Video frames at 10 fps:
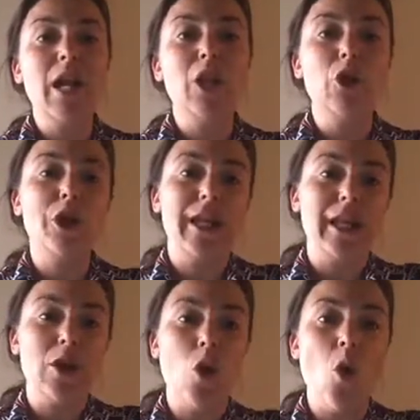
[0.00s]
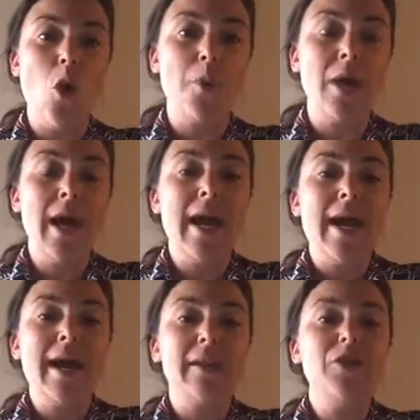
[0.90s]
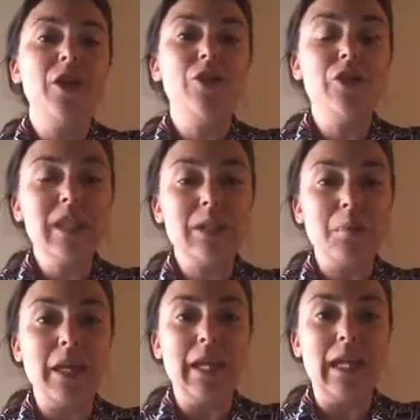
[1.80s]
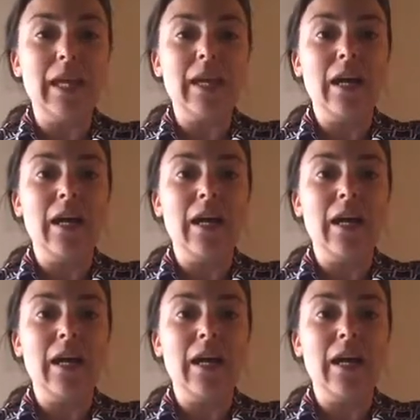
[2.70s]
learning at home. And generally speaking,